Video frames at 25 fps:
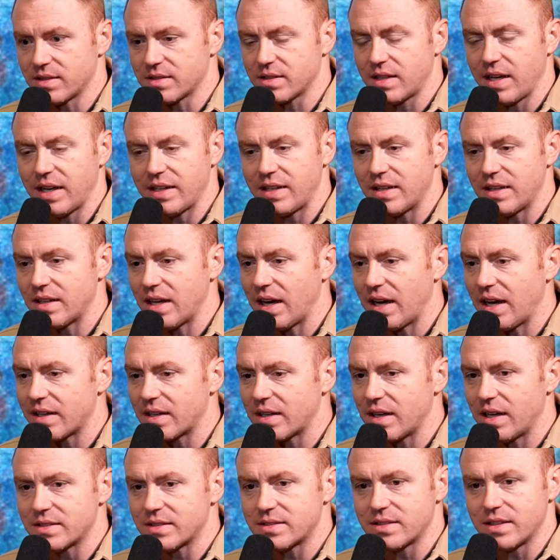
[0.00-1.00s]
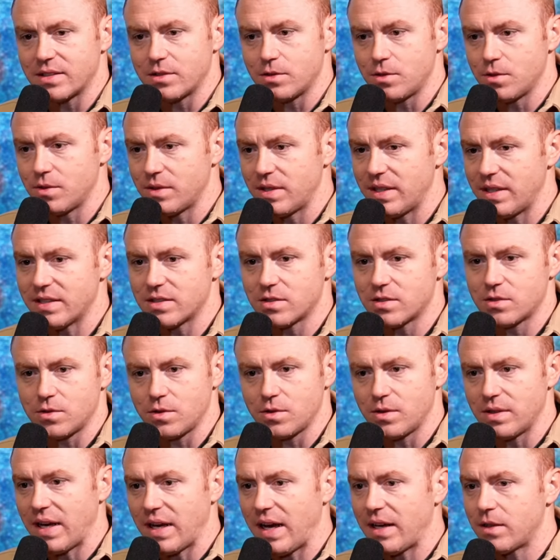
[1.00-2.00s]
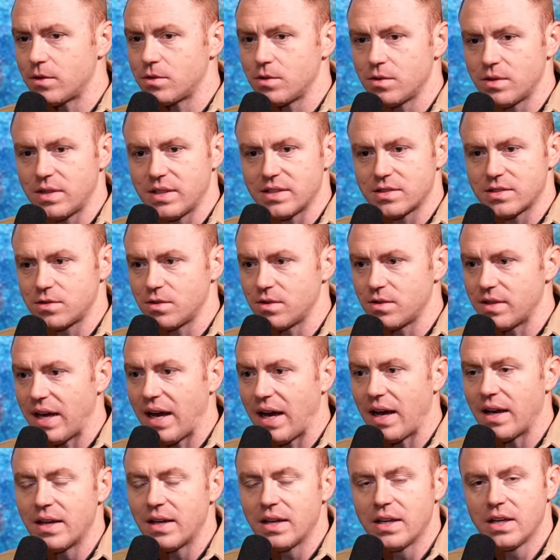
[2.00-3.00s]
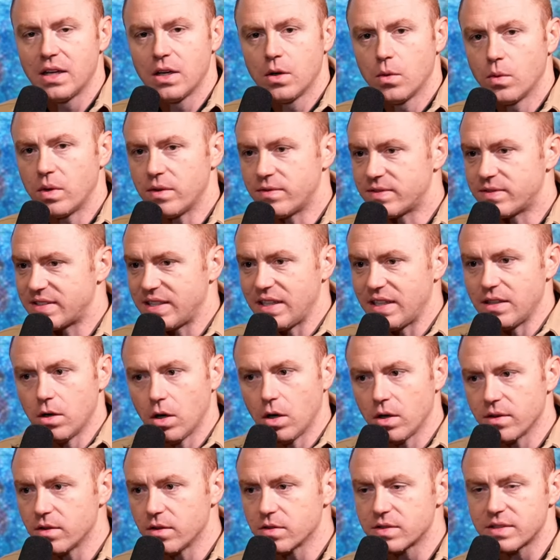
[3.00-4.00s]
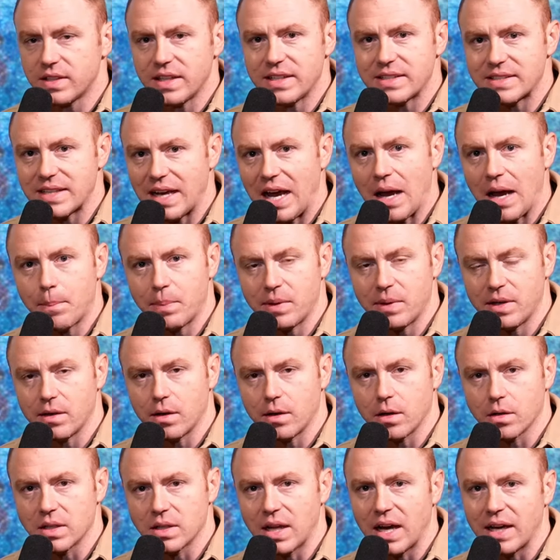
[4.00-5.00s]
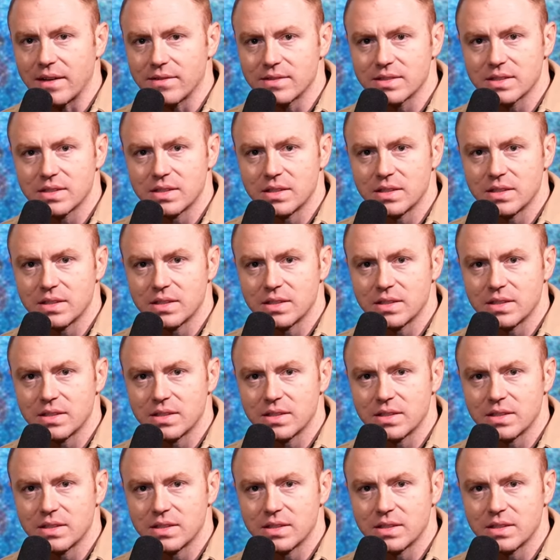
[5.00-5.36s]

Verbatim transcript: Katie and I, God said, do this, do that, do this, do that. We've seen all those things happen in our lives.